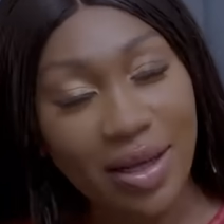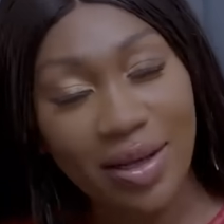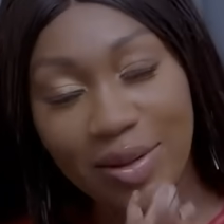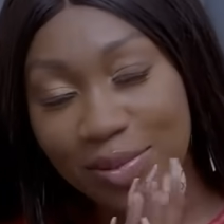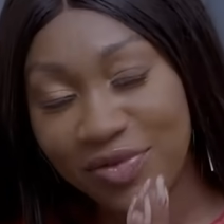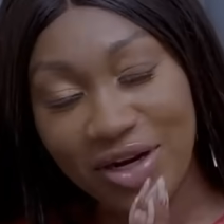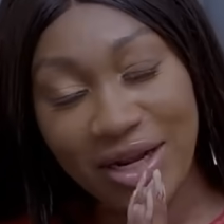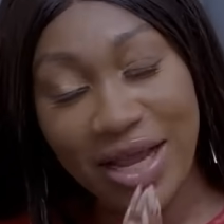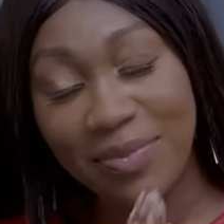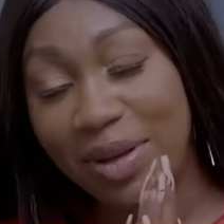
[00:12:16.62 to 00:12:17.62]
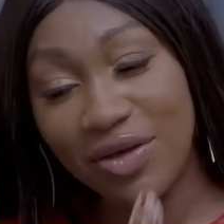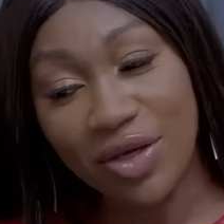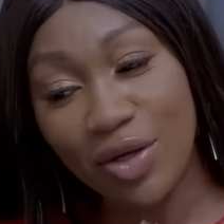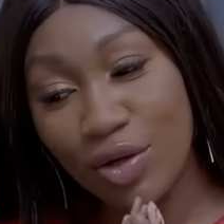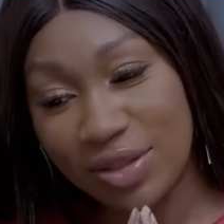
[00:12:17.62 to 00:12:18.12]
Frank, I beg
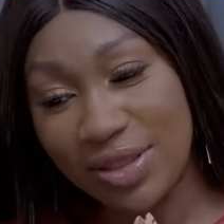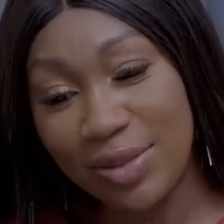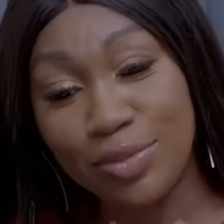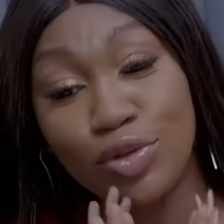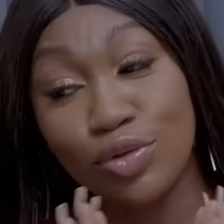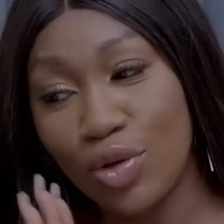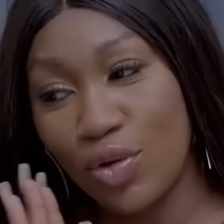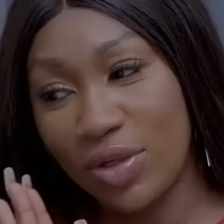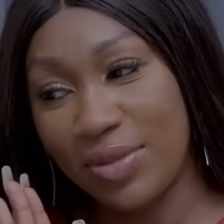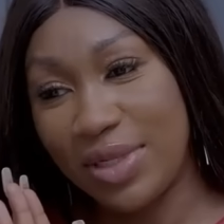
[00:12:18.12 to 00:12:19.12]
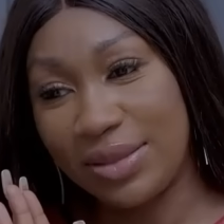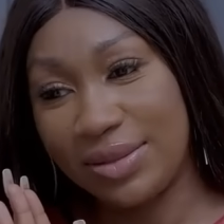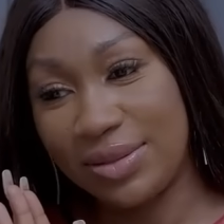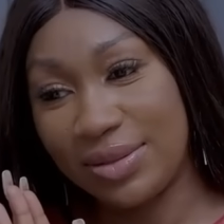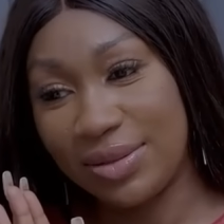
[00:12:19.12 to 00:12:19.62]
you in God's name, don't call him that.
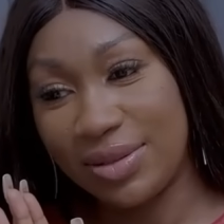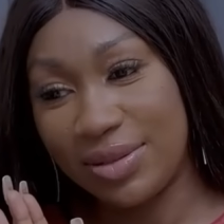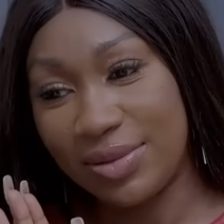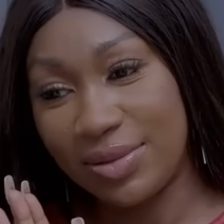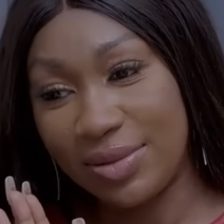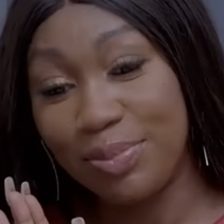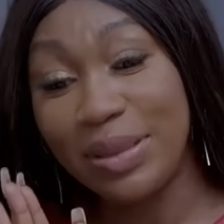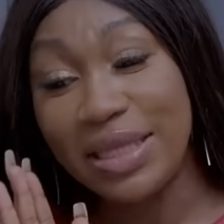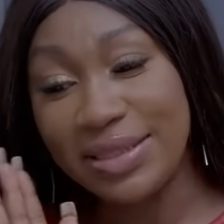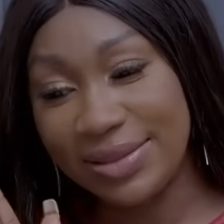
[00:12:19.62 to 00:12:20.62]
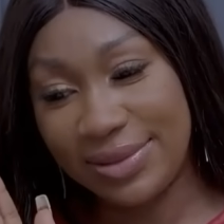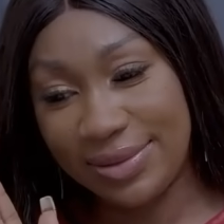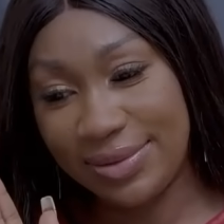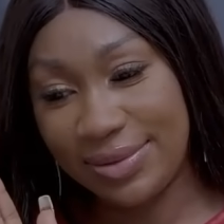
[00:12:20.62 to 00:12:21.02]
Please.